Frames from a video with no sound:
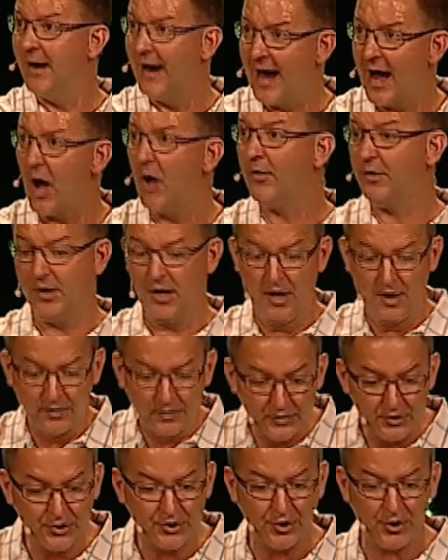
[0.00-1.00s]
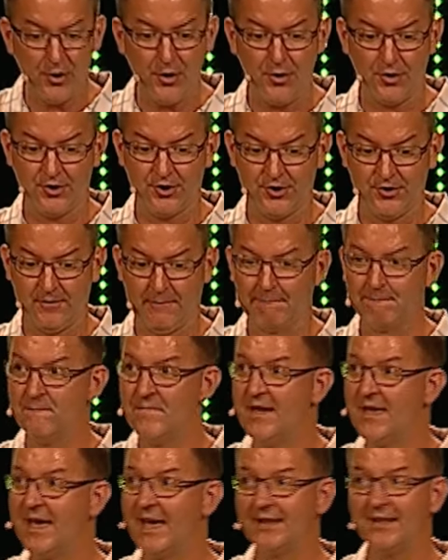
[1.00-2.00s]
out the church.
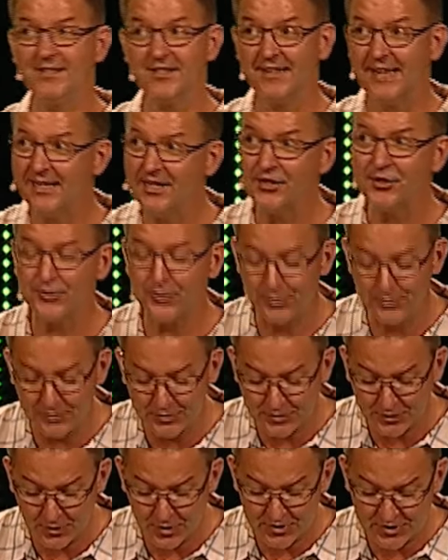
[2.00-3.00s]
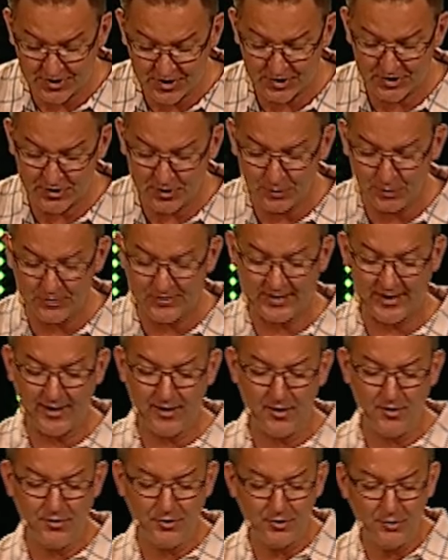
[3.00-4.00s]
And listen, any student of church history will
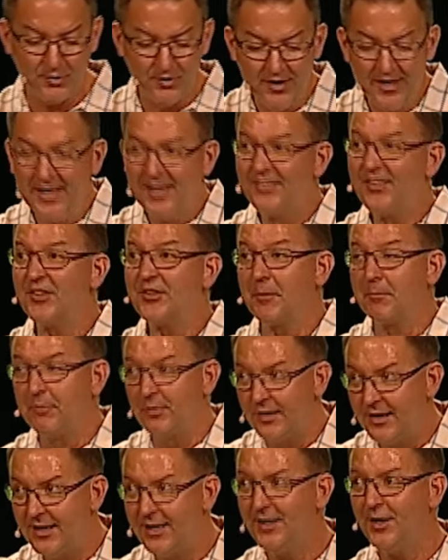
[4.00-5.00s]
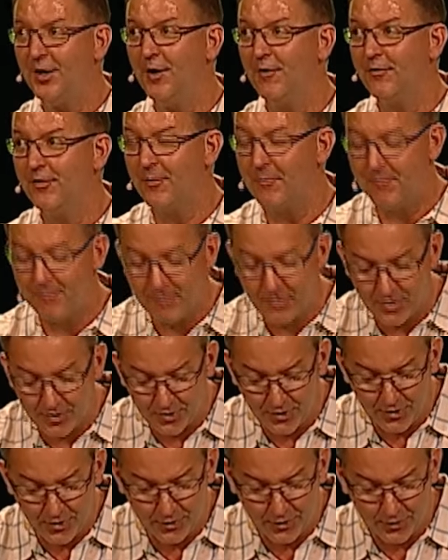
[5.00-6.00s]
tell you that the blood of the
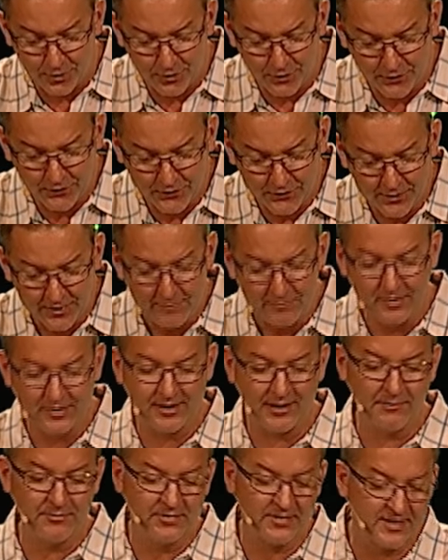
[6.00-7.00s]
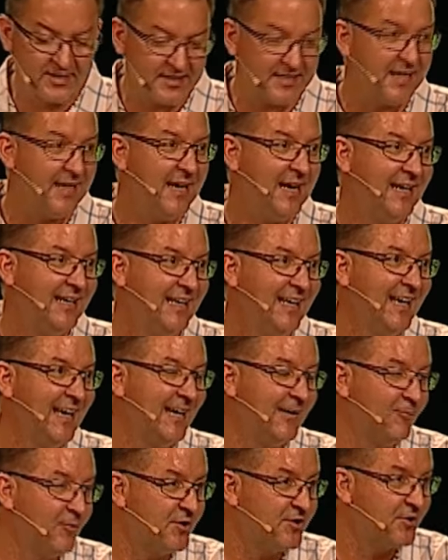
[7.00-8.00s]
martyrs becomes the seed
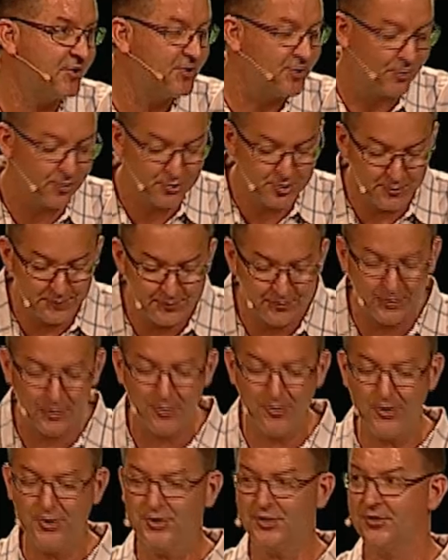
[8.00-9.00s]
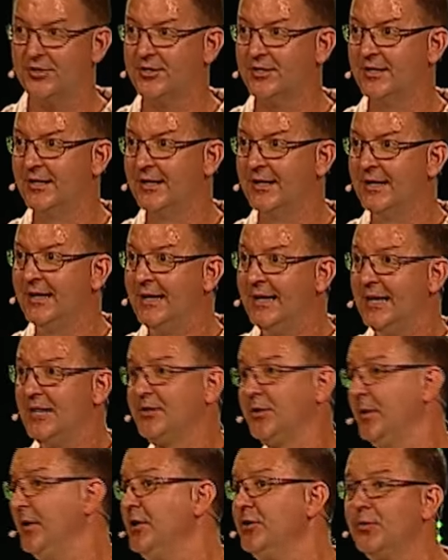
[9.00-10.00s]
in which the church flourishes. And
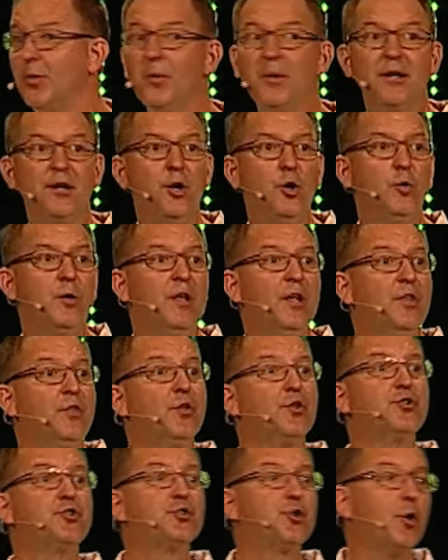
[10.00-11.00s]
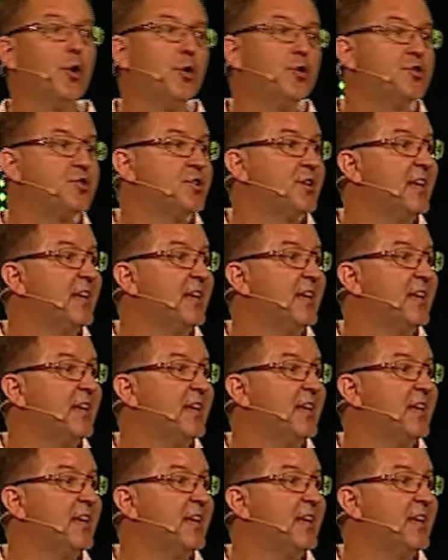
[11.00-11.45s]
so here's what we know the church